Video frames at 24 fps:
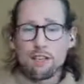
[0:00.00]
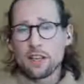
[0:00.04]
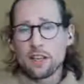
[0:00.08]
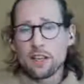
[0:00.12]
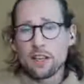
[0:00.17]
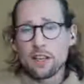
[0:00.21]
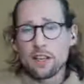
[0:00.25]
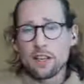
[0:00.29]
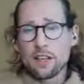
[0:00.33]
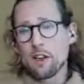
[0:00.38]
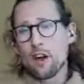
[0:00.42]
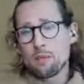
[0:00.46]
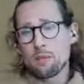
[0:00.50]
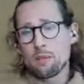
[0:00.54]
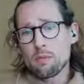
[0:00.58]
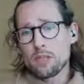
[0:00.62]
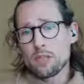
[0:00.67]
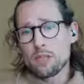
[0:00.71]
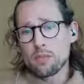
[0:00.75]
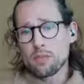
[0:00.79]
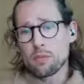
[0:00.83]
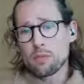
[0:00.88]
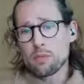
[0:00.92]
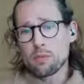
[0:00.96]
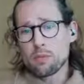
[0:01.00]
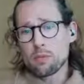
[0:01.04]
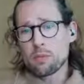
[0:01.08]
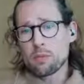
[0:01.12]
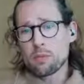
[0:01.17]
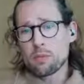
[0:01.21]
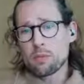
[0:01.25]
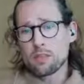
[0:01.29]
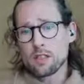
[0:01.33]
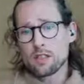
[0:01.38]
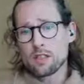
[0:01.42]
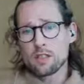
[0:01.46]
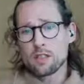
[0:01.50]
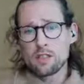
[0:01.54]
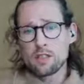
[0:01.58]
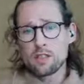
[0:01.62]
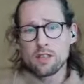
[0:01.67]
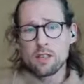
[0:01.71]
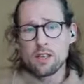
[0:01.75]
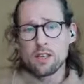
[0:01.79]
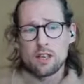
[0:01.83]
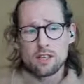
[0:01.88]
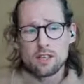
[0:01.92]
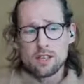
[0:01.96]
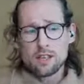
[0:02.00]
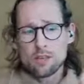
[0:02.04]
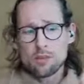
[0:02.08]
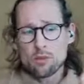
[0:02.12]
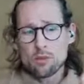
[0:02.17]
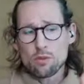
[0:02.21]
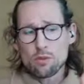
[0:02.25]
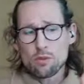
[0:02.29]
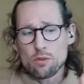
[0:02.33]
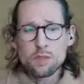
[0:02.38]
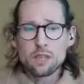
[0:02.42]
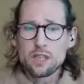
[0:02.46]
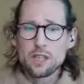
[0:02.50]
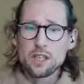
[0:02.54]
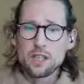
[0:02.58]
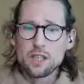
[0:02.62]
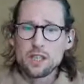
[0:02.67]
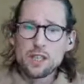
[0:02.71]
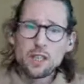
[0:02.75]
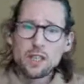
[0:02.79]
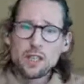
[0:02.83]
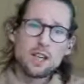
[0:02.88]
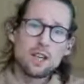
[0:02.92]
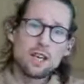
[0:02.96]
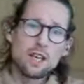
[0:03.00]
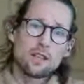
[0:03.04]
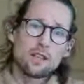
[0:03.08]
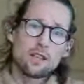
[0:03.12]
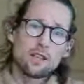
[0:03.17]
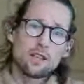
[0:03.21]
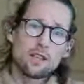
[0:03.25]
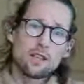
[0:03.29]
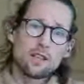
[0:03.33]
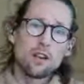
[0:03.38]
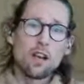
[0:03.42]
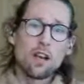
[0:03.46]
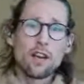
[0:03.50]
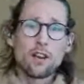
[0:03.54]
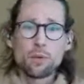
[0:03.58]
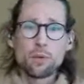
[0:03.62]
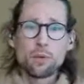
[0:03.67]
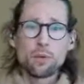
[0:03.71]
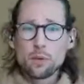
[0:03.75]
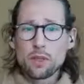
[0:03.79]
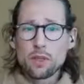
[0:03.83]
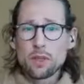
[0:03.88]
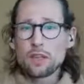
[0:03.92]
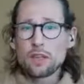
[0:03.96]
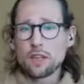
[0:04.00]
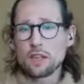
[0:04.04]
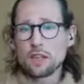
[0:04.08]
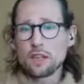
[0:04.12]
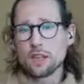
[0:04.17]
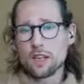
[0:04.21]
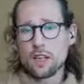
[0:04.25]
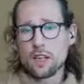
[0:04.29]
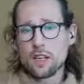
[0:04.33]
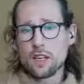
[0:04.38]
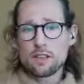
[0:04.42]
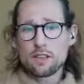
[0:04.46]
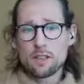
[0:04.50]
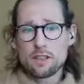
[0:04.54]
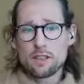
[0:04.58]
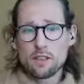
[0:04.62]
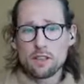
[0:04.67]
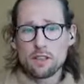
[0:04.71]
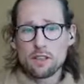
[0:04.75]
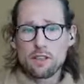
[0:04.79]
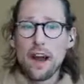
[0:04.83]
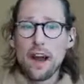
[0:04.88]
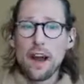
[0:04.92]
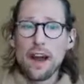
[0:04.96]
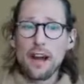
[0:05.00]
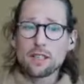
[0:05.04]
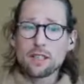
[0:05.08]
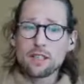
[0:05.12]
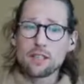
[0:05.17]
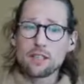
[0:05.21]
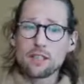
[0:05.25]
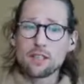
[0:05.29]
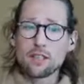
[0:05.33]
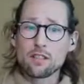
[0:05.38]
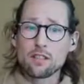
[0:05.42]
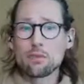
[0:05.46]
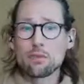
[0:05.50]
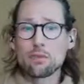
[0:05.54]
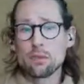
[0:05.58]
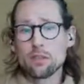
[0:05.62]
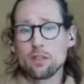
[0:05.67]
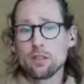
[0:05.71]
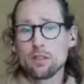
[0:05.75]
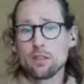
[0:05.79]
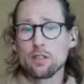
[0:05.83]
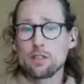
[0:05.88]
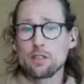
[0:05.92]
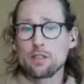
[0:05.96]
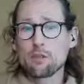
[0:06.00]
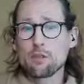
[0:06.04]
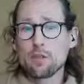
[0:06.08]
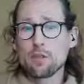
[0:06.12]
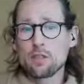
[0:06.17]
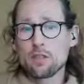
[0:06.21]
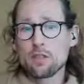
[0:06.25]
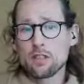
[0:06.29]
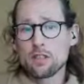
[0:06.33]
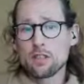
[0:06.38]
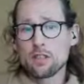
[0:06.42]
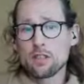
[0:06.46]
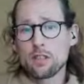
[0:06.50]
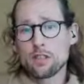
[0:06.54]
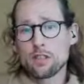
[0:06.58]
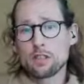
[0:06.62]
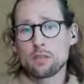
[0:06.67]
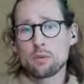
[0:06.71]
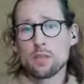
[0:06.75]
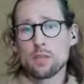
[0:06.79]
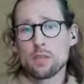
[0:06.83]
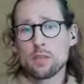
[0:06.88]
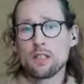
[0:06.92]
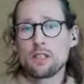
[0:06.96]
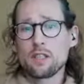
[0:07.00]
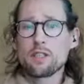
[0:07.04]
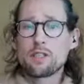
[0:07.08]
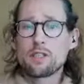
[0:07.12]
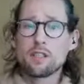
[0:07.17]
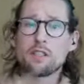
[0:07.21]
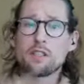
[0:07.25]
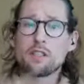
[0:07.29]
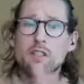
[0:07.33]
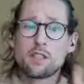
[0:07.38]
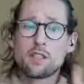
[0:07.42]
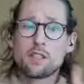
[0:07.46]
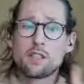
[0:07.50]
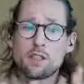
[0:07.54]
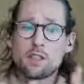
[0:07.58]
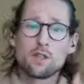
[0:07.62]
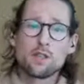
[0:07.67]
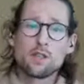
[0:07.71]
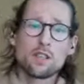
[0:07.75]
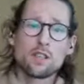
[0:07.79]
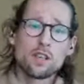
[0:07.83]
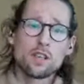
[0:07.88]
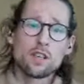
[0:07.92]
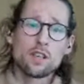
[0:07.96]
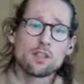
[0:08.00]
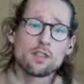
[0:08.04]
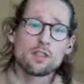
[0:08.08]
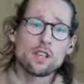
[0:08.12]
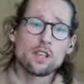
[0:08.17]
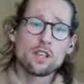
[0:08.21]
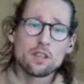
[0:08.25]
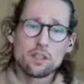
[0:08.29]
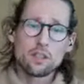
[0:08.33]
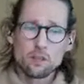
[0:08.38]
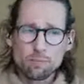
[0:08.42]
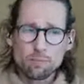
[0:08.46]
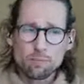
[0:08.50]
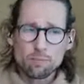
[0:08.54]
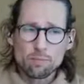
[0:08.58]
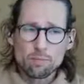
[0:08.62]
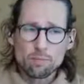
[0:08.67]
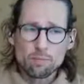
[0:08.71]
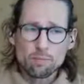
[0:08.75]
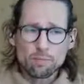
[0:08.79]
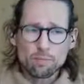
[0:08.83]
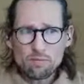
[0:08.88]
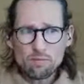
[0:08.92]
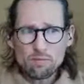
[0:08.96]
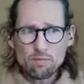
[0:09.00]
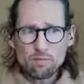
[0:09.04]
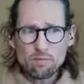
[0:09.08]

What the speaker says: if I can automate those processes, and I don't really need a lot of real estate to give access to all those processes, where it's just a conversation,